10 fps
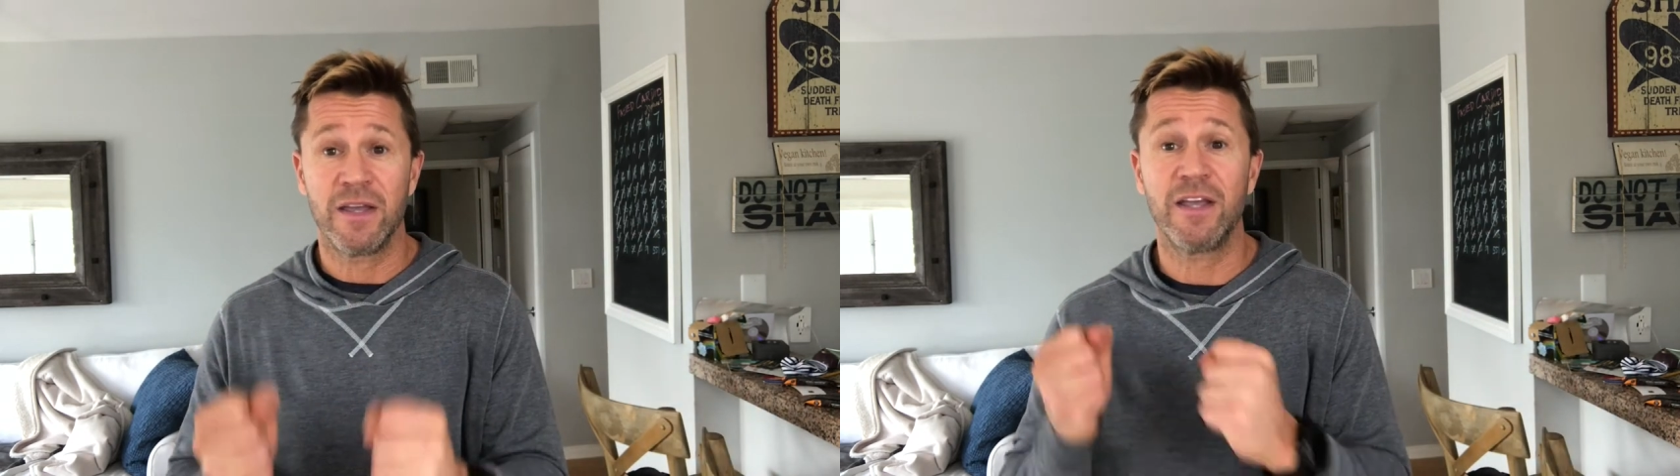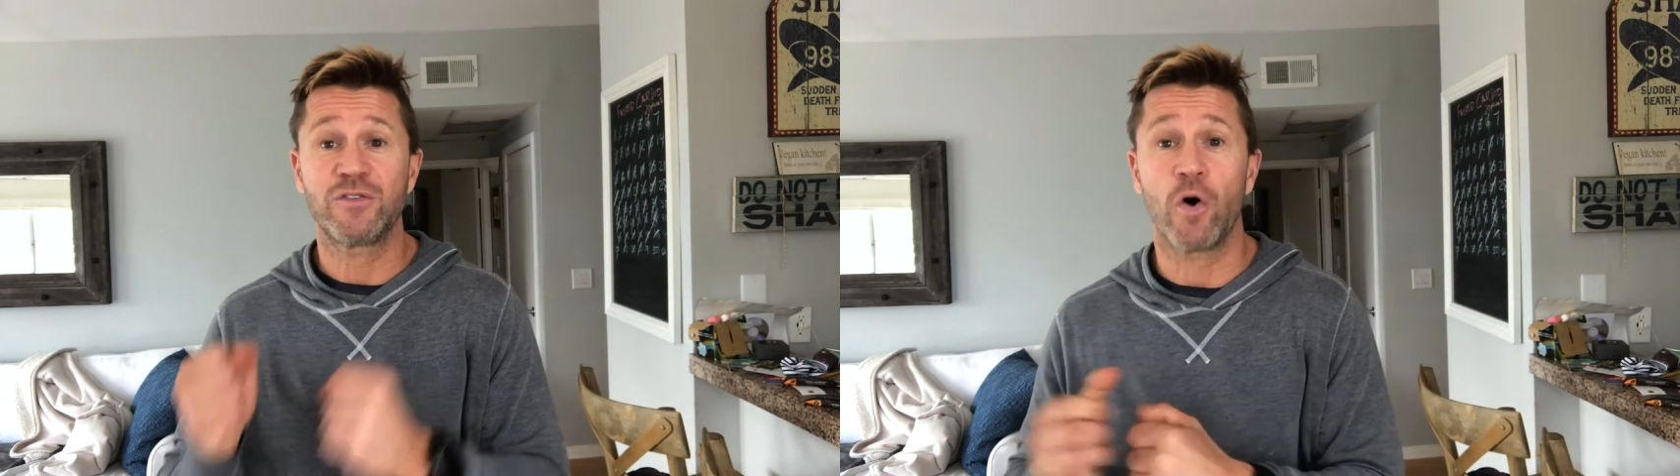
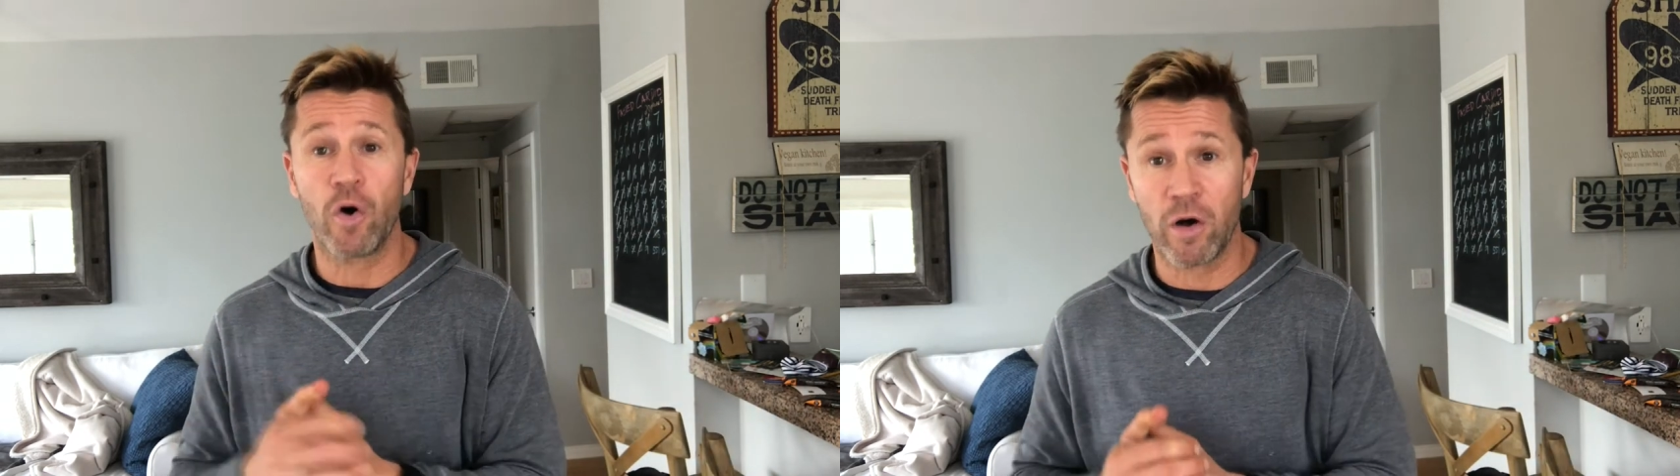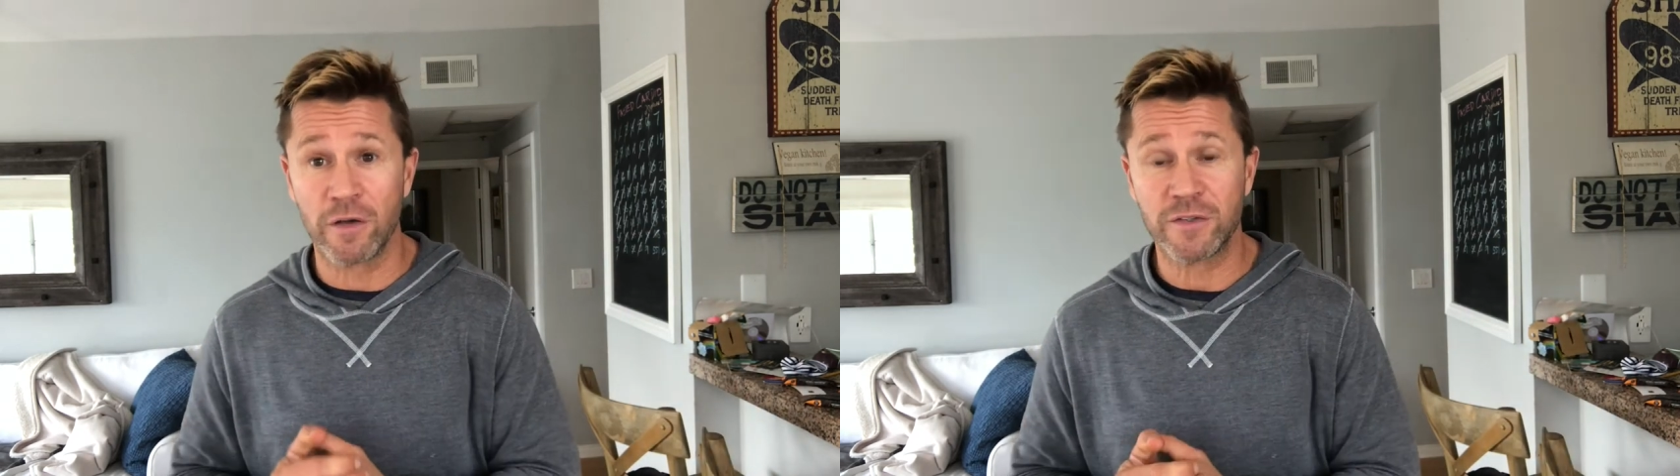it's
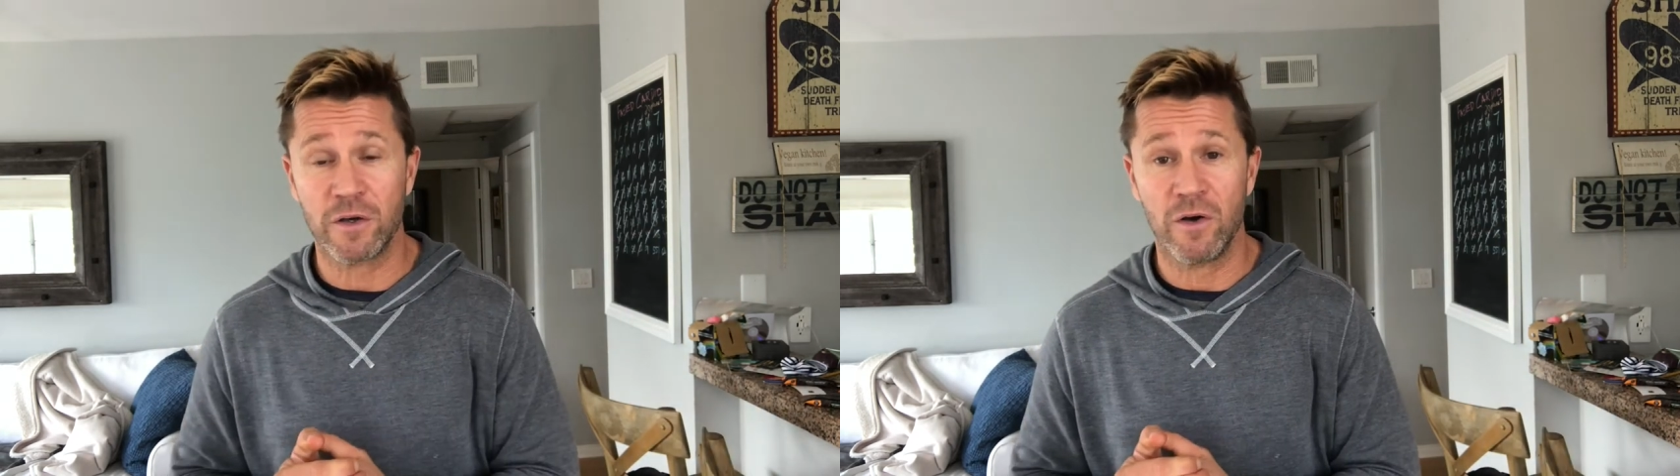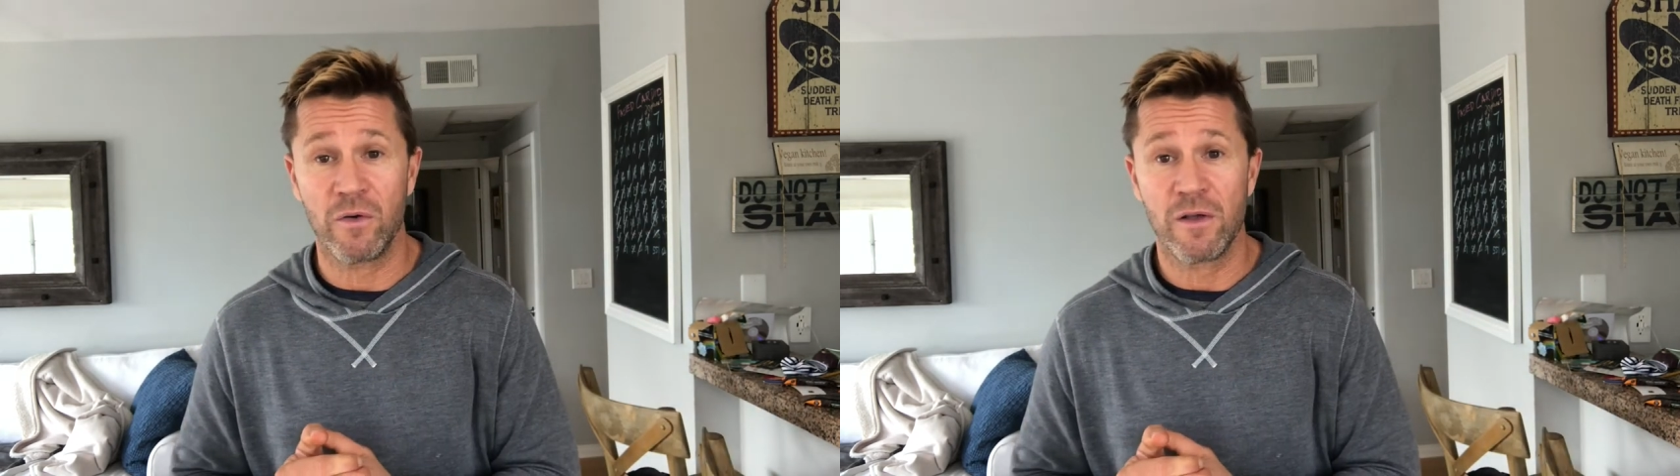
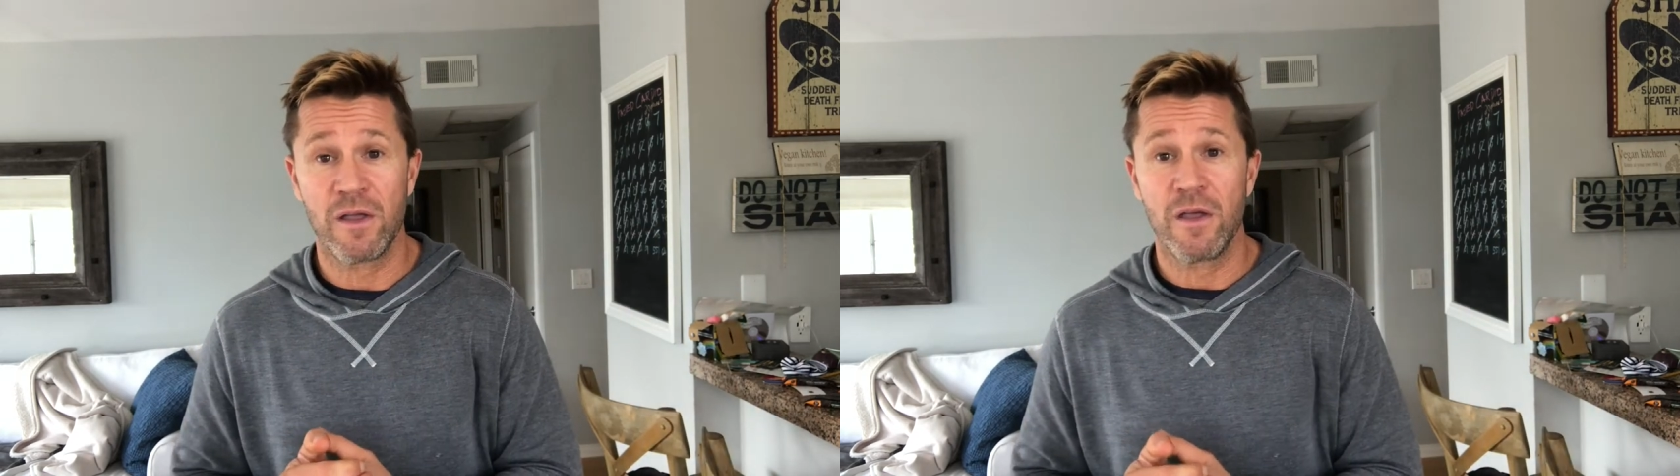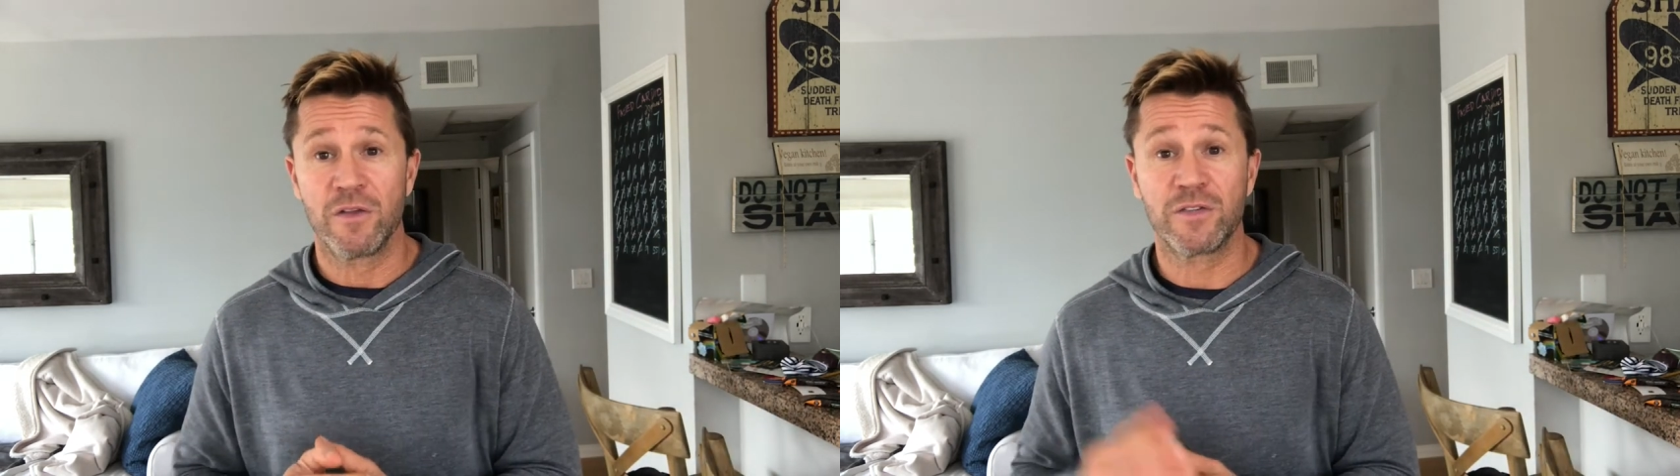also
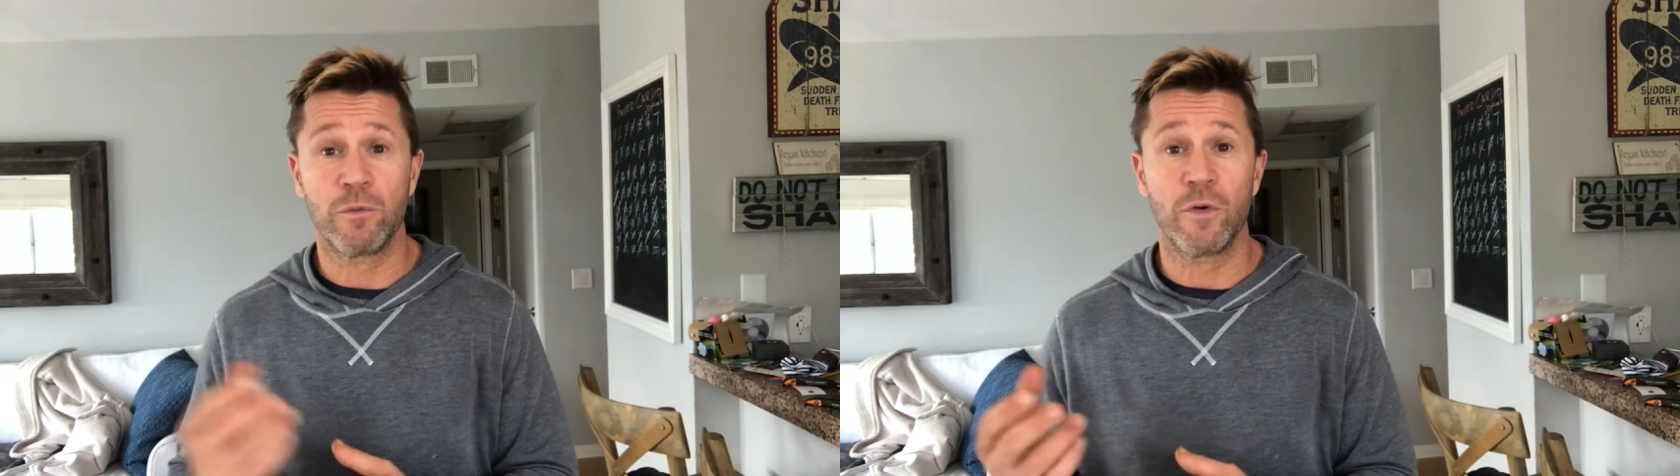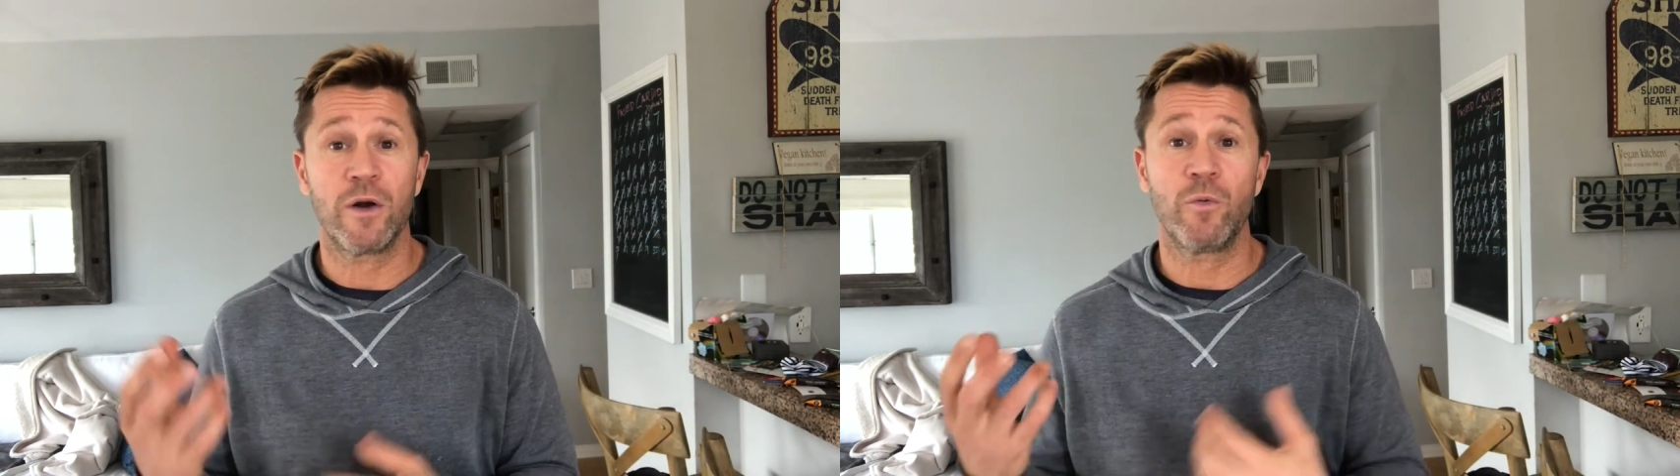
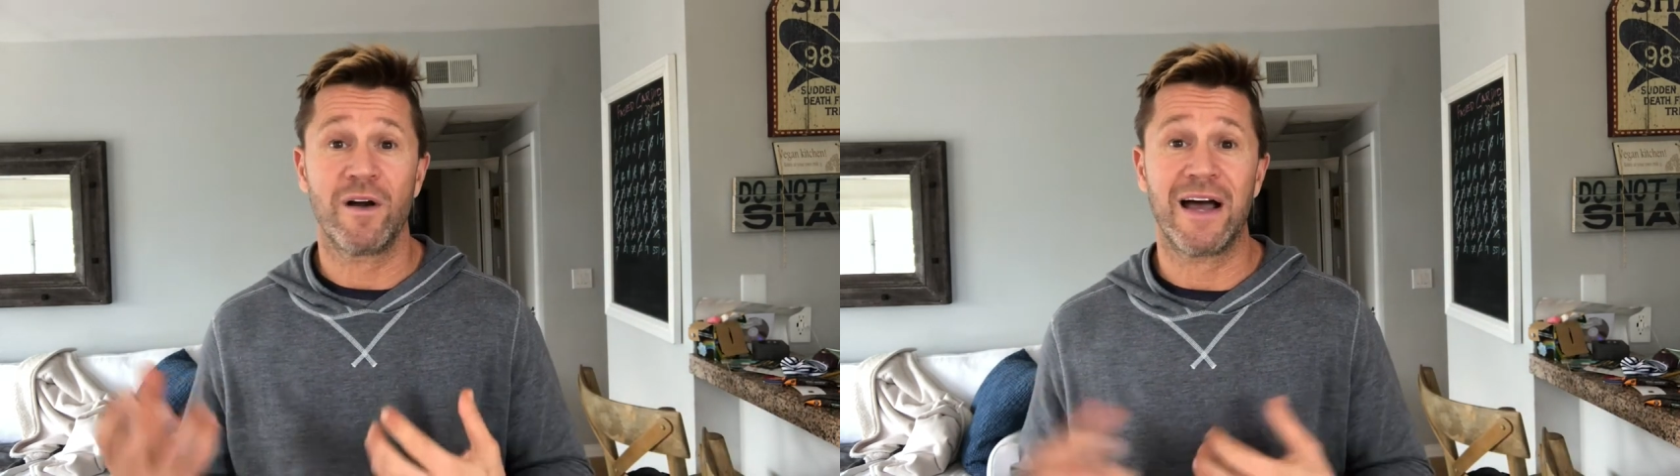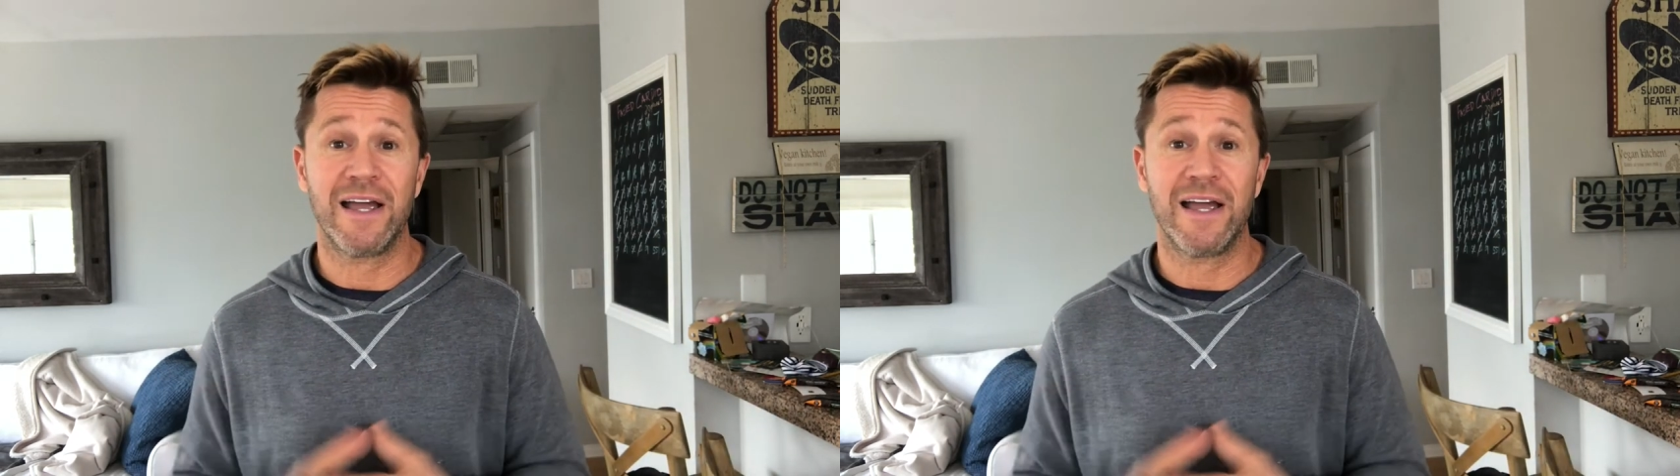somewhere where